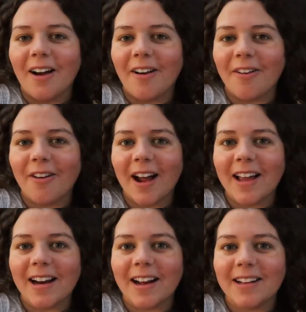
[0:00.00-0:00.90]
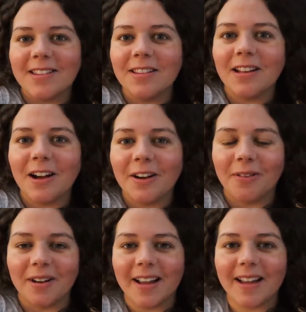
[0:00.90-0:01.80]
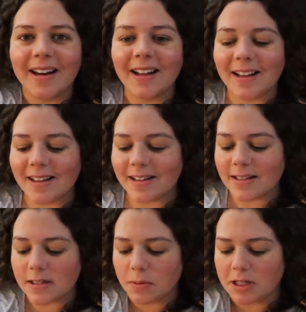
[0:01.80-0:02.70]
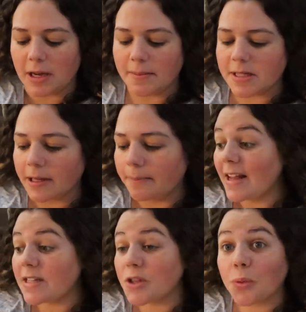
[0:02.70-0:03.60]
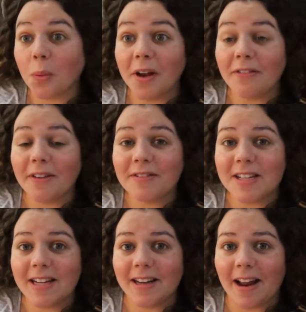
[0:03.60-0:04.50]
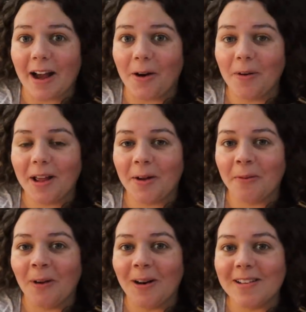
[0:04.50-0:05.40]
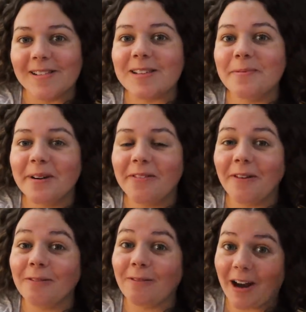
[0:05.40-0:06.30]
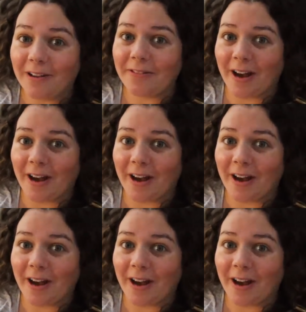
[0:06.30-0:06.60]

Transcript: All right, hello. It is what time is it? It's 3:15 now. It was a bit of a rough